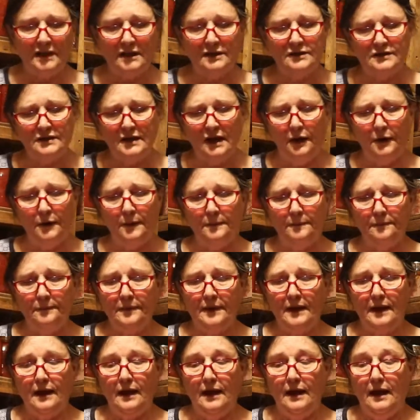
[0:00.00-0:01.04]
So
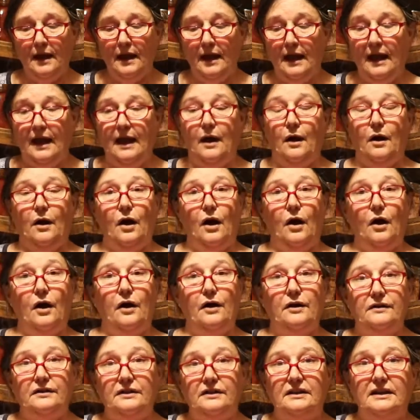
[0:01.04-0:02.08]

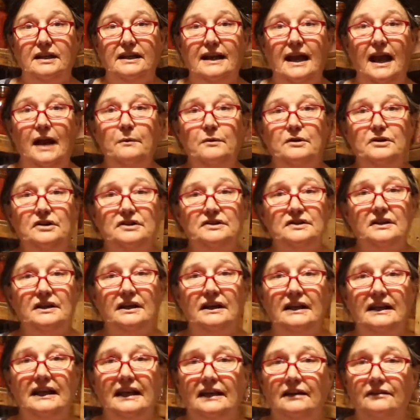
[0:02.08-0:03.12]
today we're just
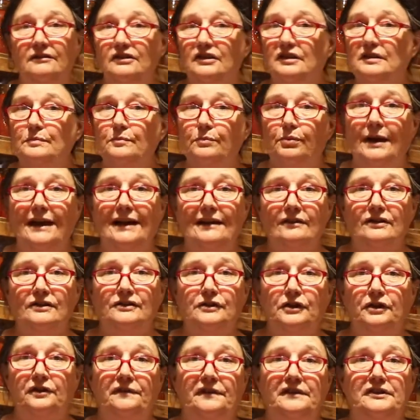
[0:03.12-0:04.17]
going to just break the
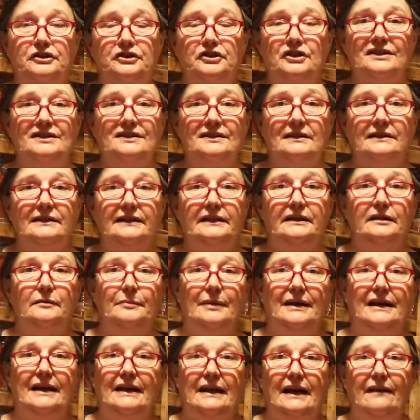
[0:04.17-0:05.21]
surface just a little
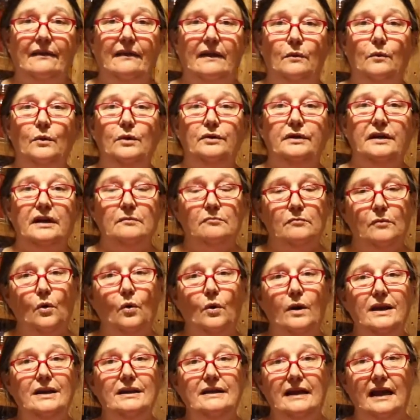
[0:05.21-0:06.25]
bit, and then we'll get
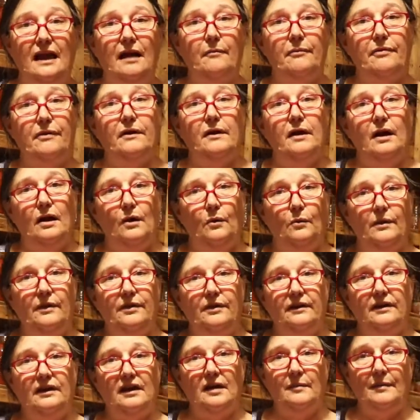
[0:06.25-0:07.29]
more in depth
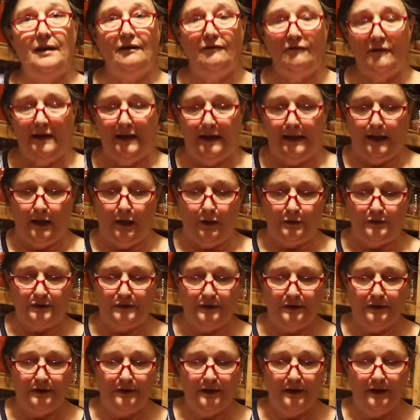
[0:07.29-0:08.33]
with the coming
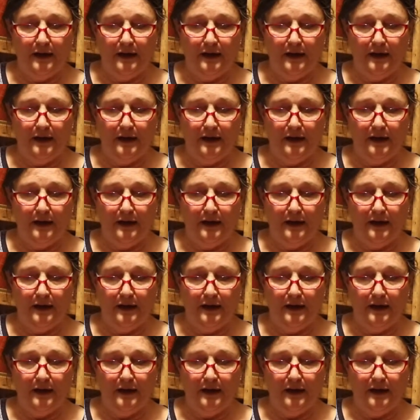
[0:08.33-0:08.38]
videos.